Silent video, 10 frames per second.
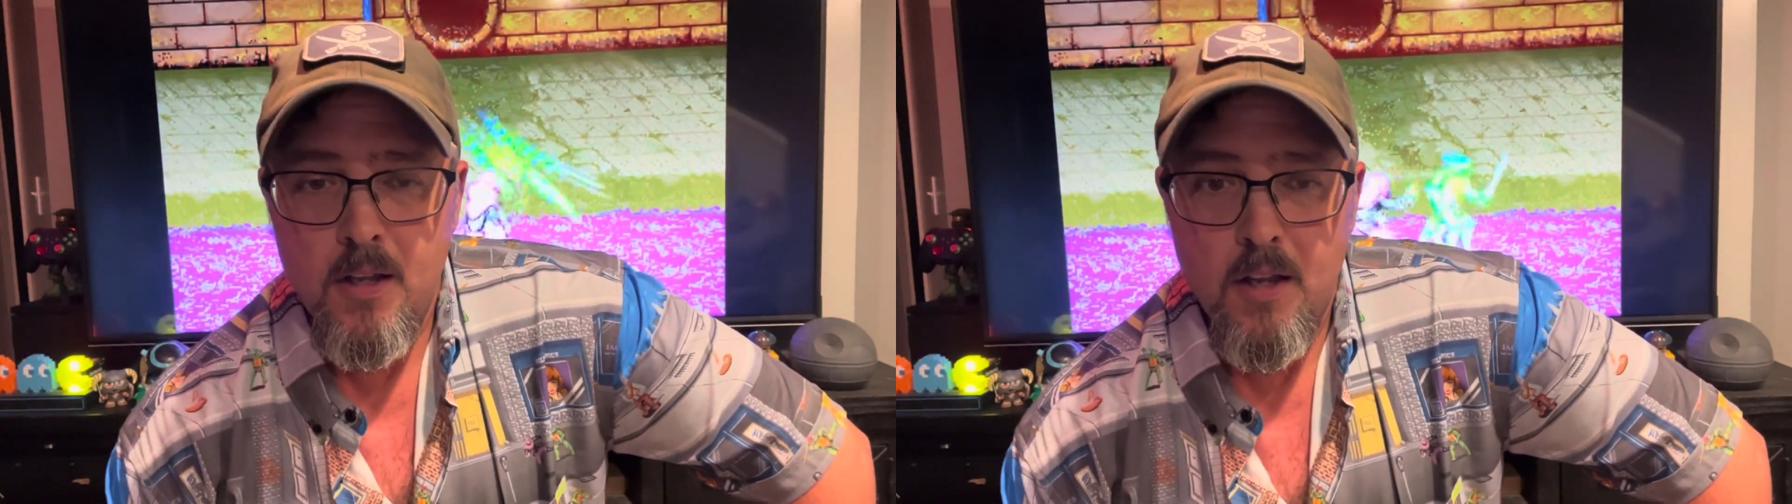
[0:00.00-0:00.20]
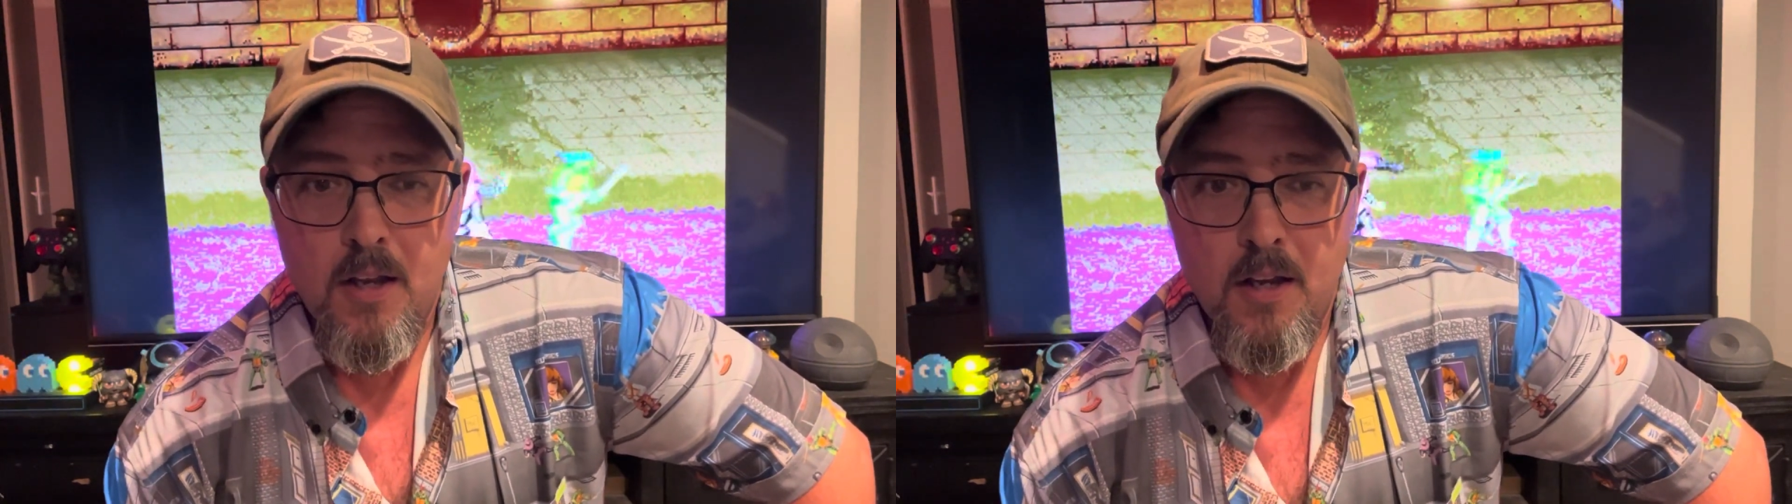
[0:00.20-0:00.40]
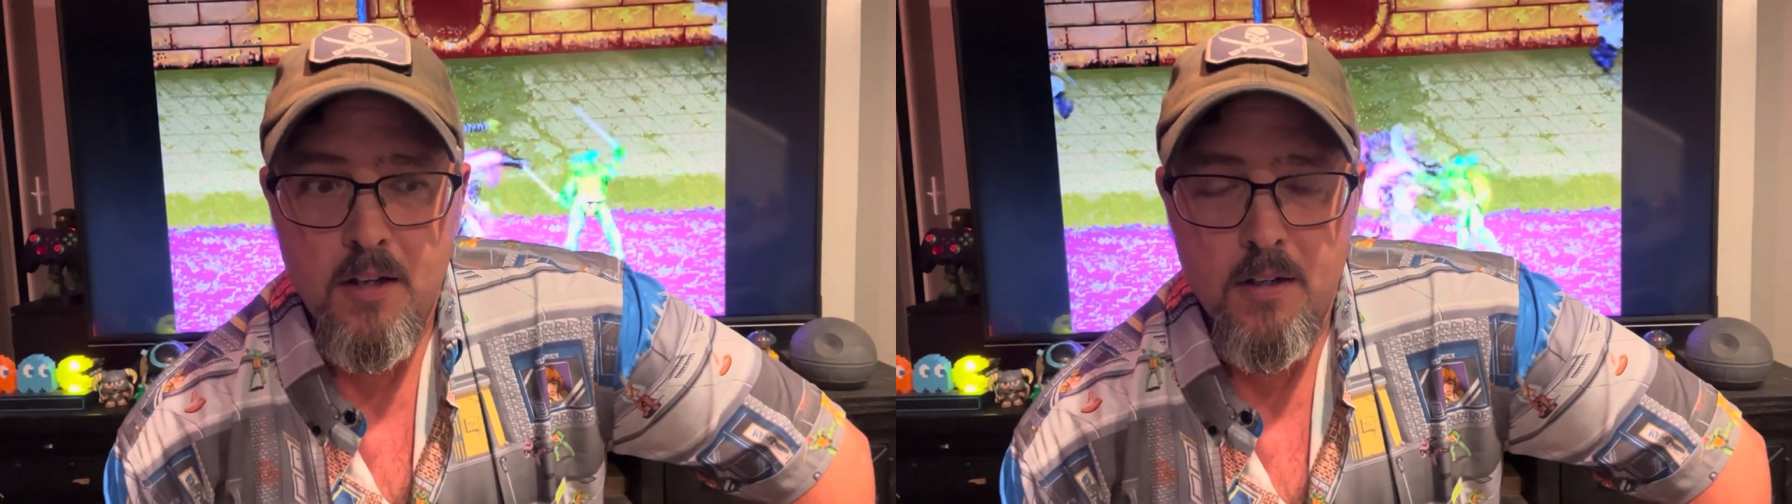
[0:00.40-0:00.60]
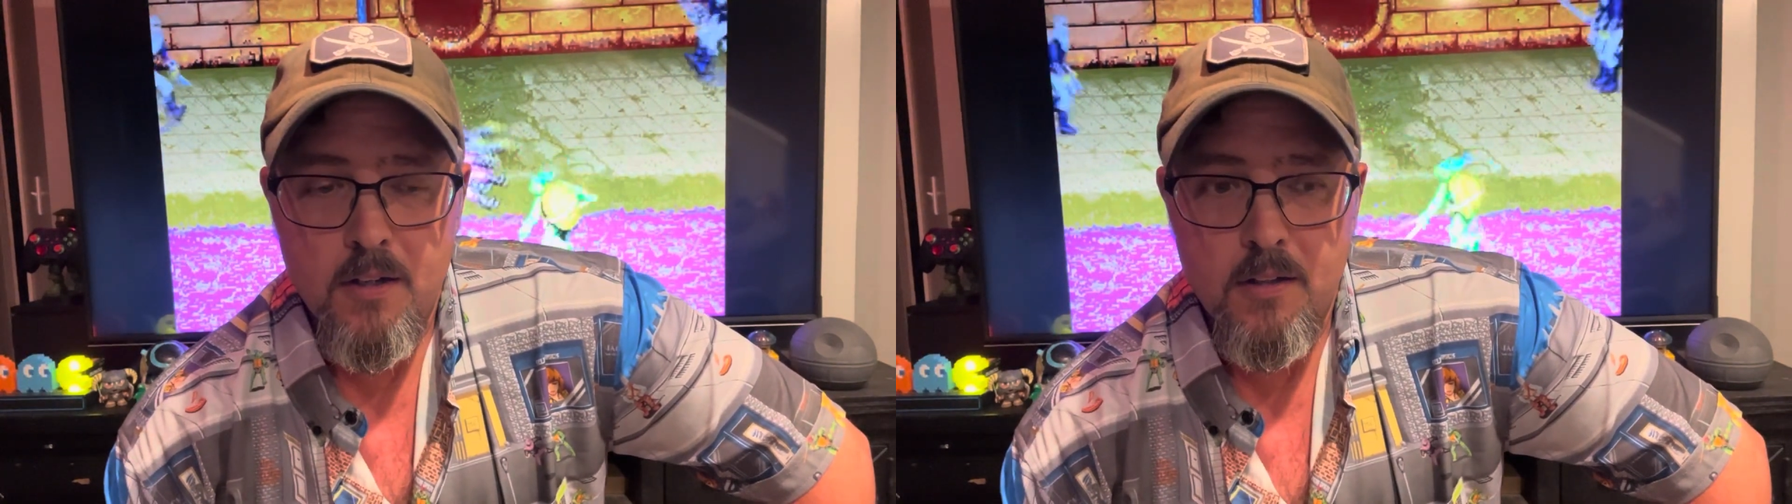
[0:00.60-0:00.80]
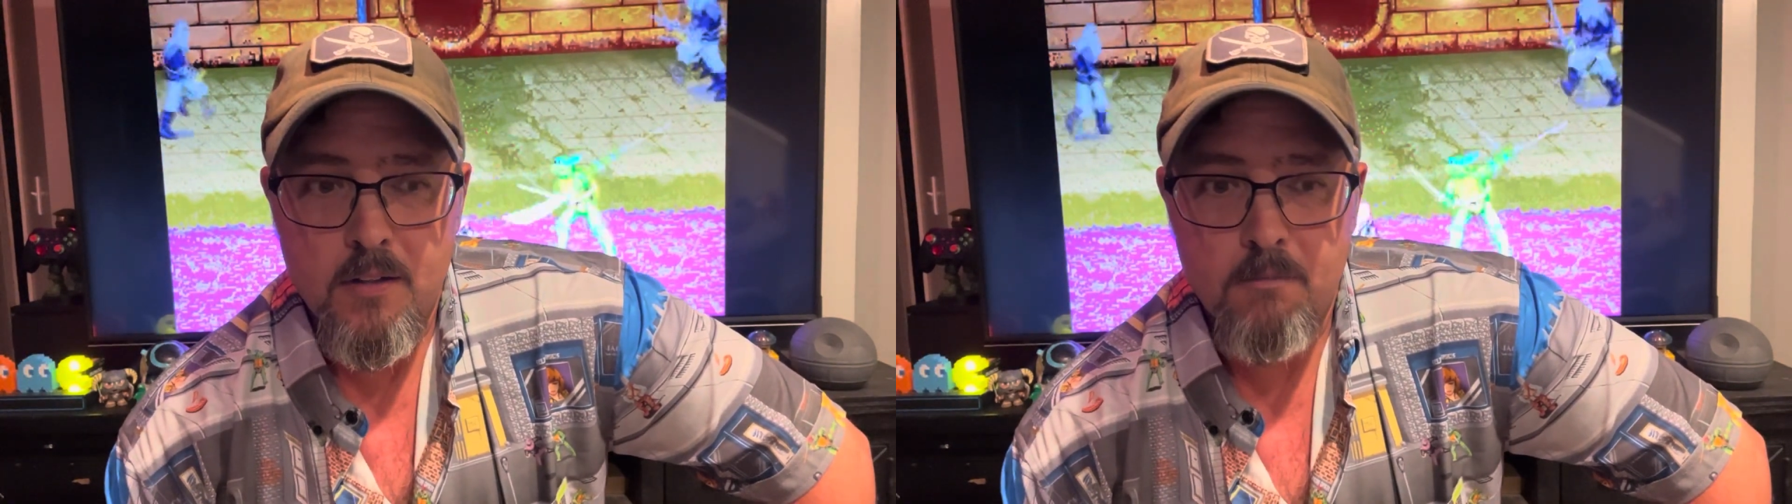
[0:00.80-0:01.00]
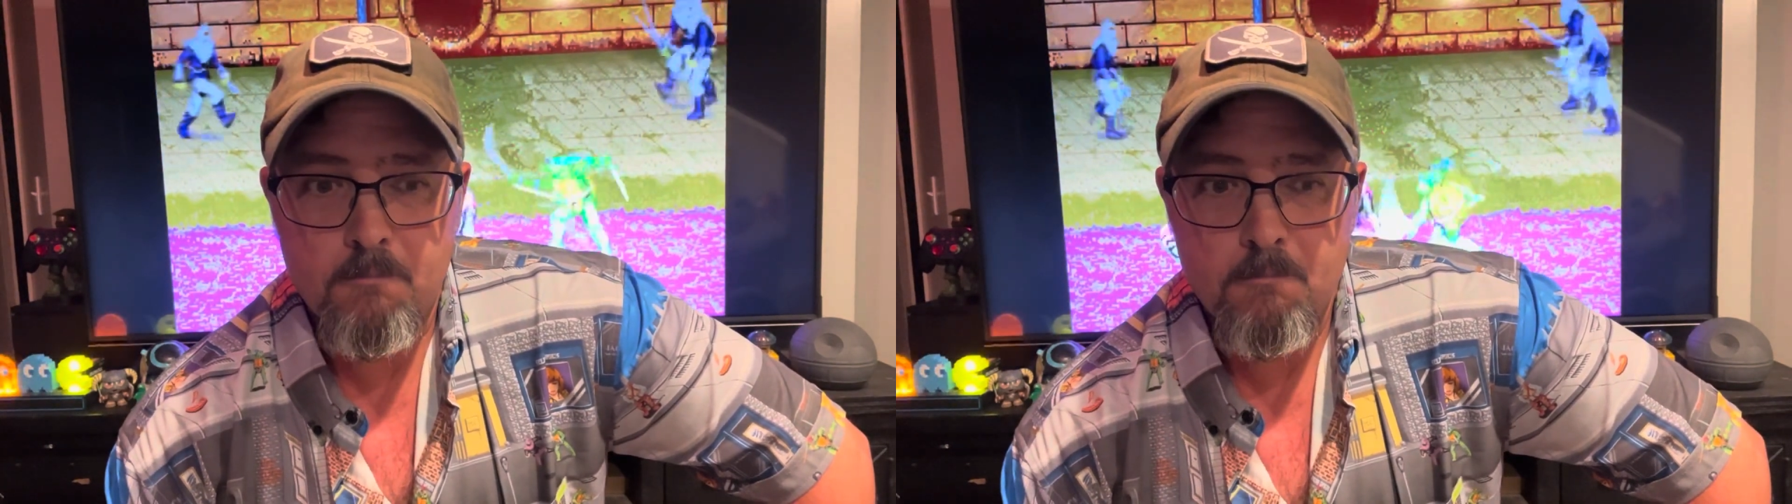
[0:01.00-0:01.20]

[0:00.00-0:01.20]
And a